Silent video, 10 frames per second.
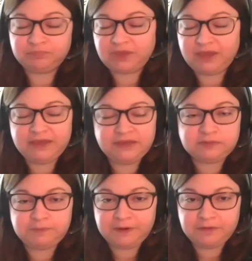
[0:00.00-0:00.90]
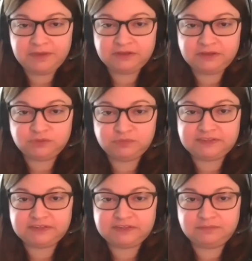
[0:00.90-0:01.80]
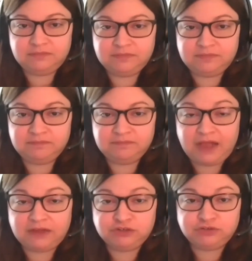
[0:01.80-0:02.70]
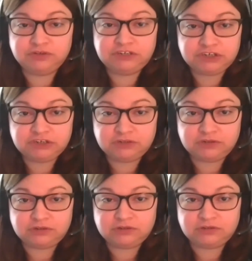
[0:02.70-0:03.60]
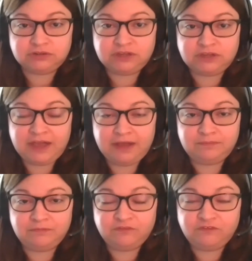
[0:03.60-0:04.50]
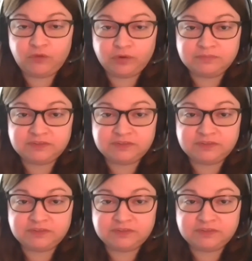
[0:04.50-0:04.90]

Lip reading: experiment with some non-traditional forms of